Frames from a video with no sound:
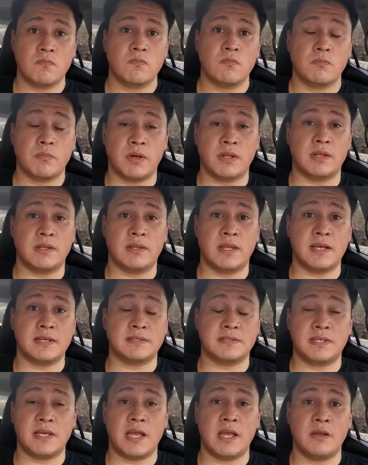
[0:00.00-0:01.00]
but the
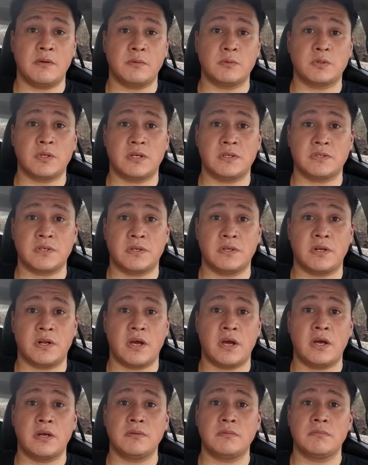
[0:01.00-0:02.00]
next day we're trying to turn it
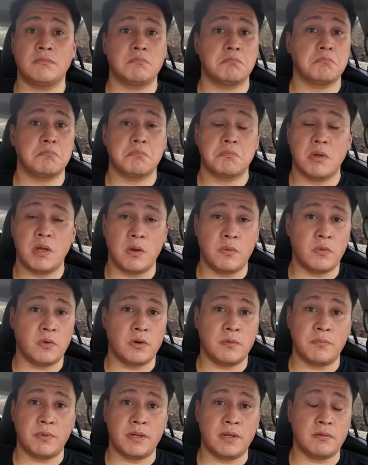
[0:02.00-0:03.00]
on, it
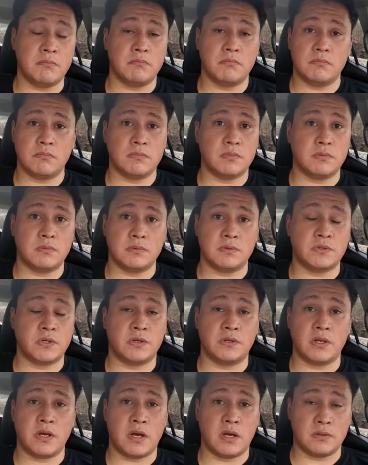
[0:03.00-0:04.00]
wouldn't be
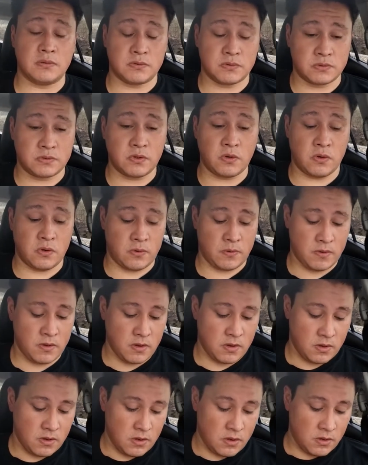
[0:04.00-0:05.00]
turned on. So
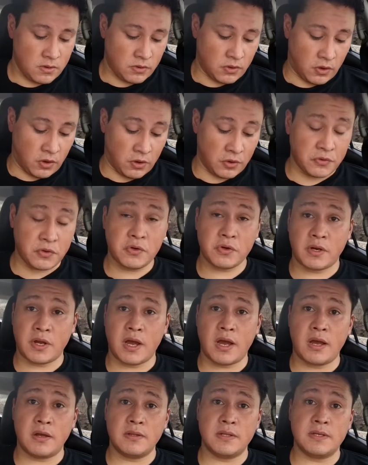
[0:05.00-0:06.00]
The other
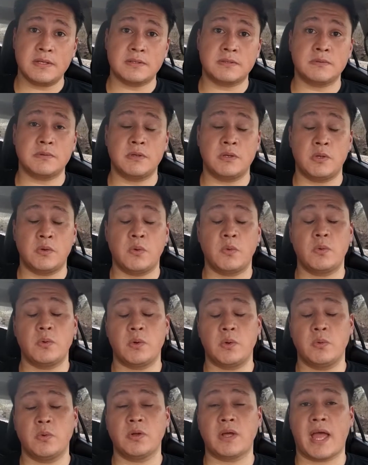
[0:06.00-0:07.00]
con is you
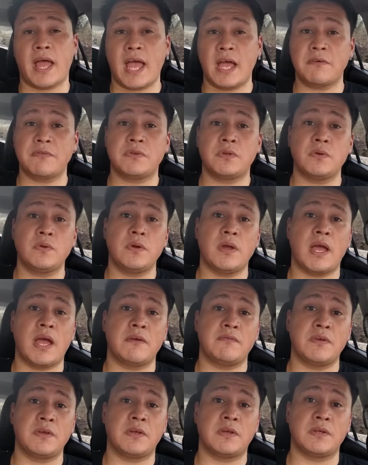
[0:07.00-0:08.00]
will have to
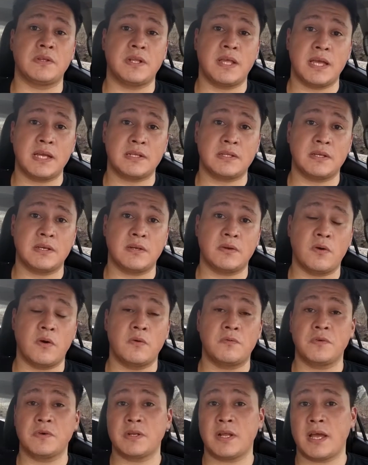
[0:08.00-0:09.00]
have it connected
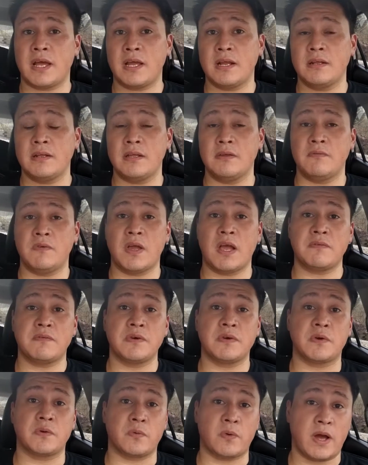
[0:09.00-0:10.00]
overnight. If you have a
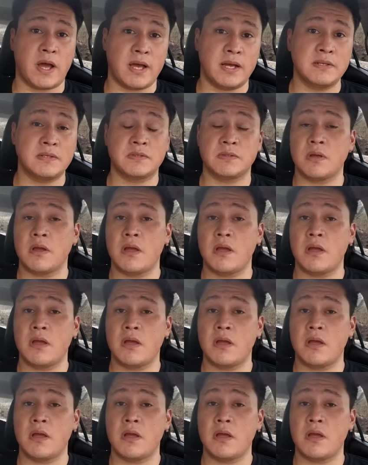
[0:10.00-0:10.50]
garage,